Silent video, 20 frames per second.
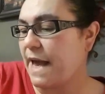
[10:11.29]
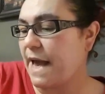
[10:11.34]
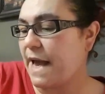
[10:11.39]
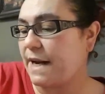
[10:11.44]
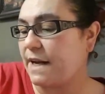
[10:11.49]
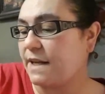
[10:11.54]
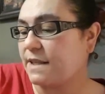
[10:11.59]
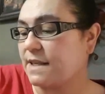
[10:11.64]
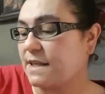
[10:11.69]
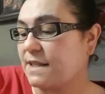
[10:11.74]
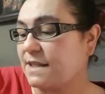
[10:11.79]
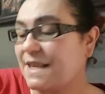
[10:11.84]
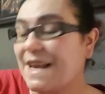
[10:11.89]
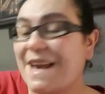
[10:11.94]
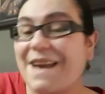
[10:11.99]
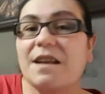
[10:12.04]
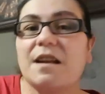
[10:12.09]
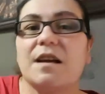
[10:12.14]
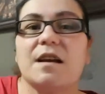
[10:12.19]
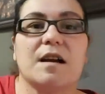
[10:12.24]
And it's a
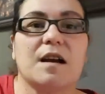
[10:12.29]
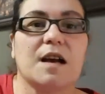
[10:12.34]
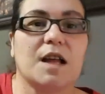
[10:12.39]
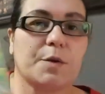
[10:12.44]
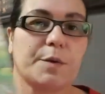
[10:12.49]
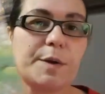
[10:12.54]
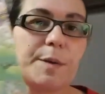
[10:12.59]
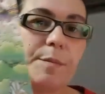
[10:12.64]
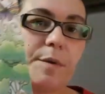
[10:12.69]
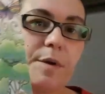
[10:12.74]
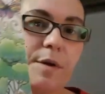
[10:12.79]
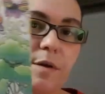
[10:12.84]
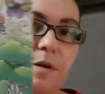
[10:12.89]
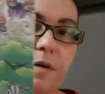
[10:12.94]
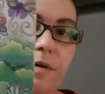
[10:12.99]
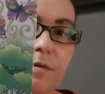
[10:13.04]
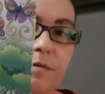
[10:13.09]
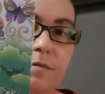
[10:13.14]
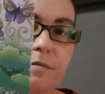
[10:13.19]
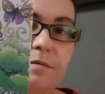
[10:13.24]
Zen coloring book.